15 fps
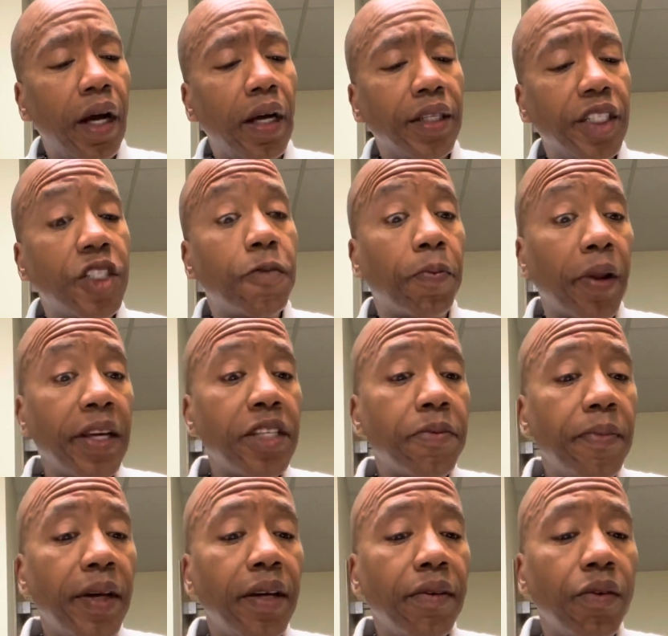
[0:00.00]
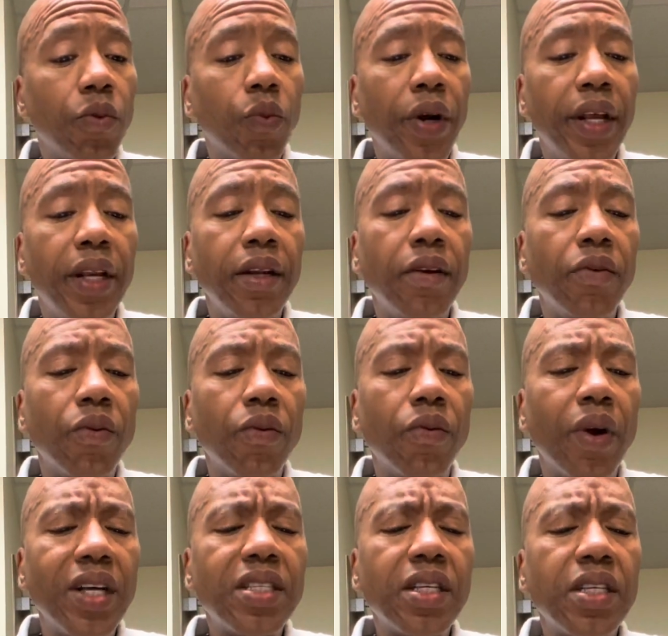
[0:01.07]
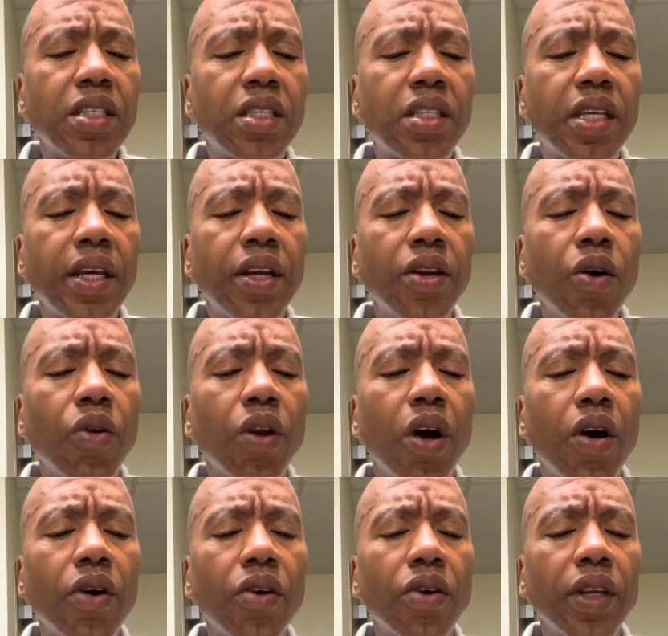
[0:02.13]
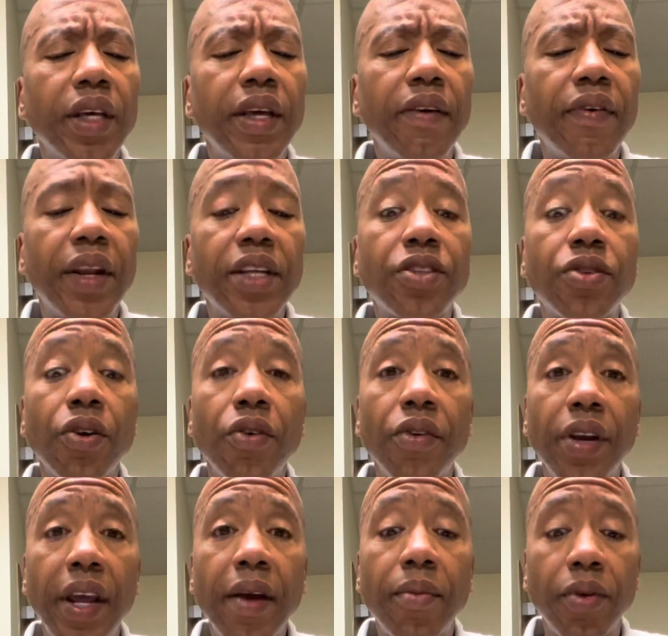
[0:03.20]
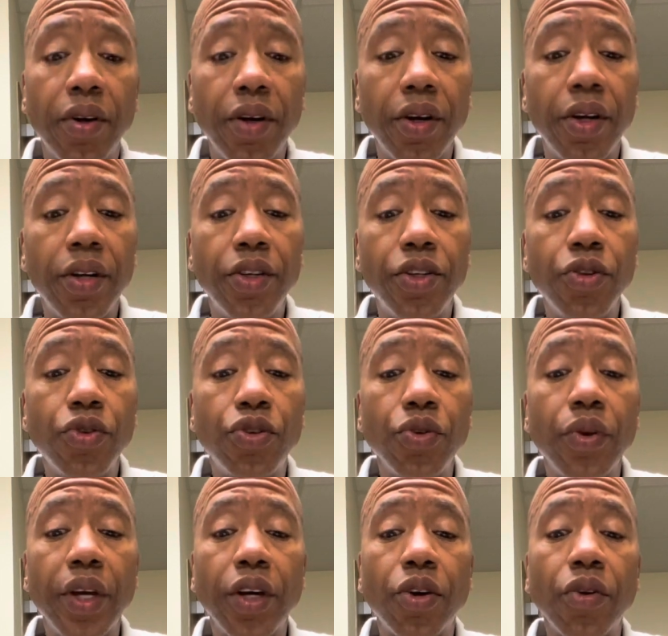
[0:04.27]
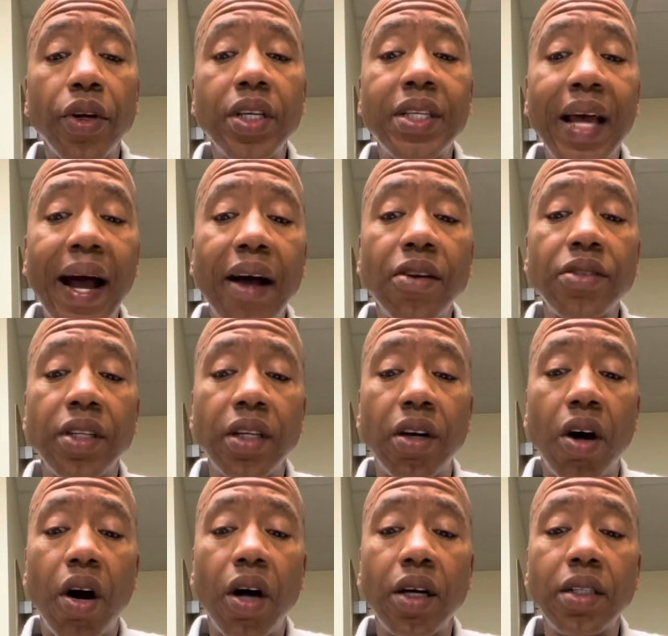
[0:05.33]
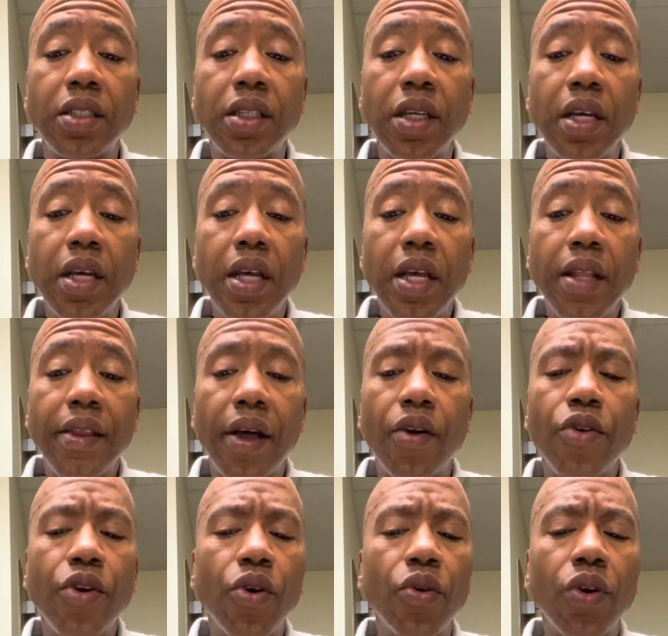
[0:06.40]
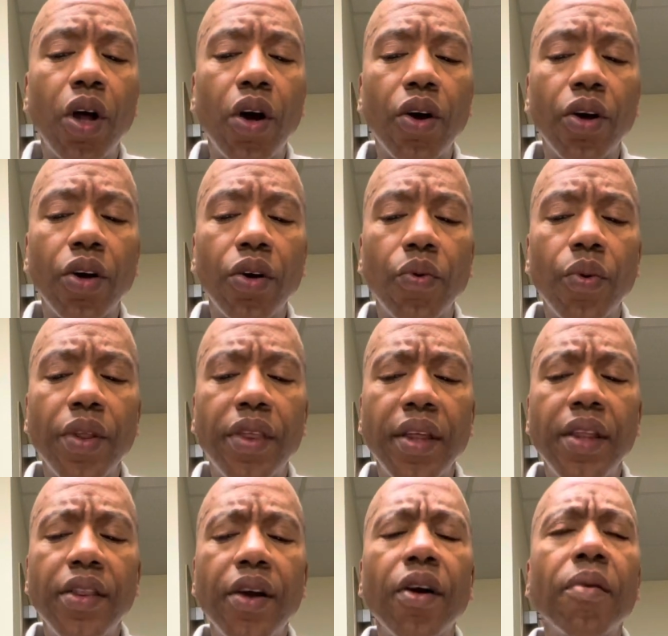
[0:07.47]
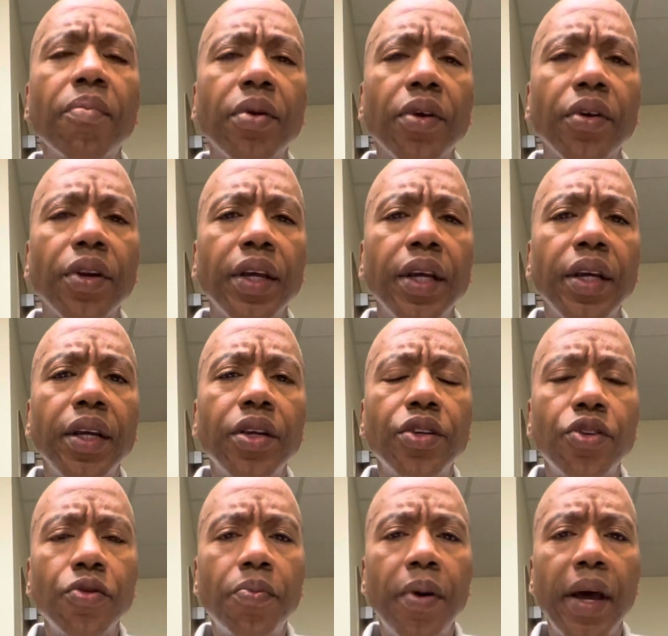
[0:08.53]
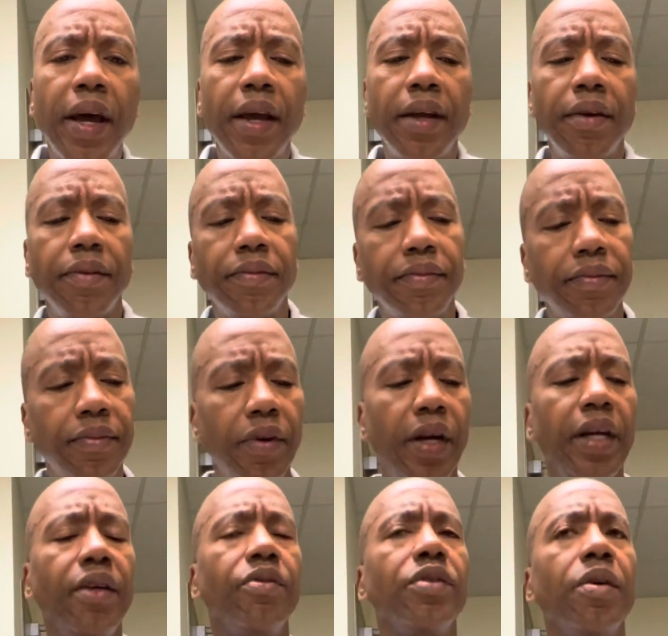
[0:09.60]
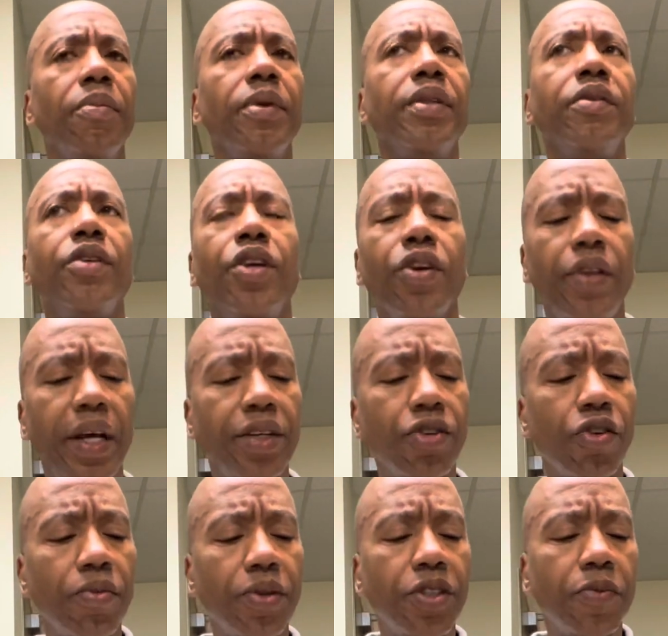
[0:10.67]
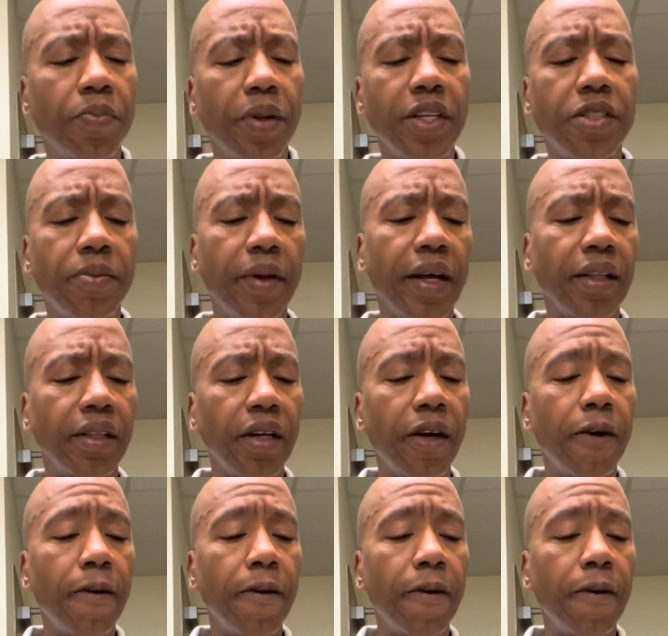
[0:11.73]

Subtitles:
Displacement, when residents can no longer live in a certain neighborhood due to increased housing costs that are no longer within their ability to pay. You hear that term displacement out there.